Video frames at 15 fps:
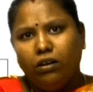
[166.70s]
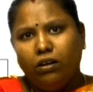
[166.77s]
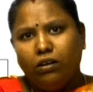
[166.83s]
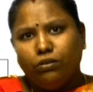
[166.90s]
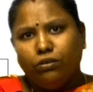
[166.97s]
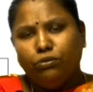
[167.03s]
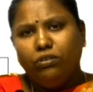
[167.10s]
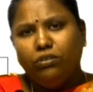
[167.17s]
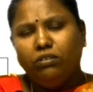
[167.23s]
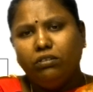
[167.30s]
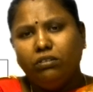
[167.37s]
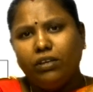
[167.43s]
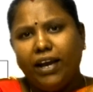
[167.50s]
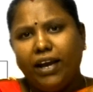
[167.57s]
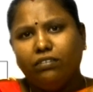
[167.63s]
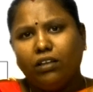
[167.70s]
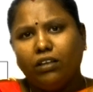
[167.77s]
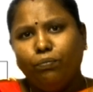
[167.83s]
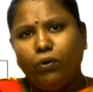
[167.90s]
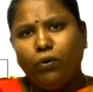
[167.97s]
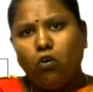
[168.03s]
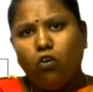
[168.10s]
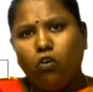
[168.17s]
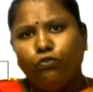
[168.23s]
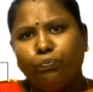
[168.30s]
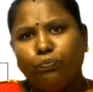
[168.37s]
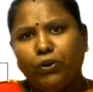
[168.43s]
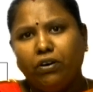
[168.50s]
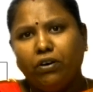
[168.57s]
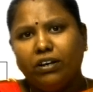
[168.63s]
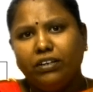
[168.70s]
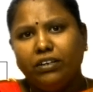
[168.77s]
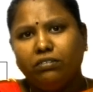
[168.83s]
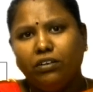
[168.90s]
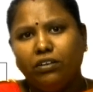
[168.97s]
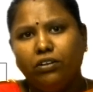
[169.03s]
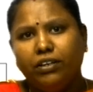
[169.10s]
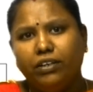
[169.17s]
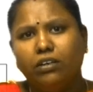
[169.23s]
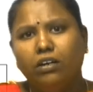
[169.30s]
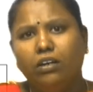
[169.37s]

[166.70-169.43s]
So this is example of priority scheduling.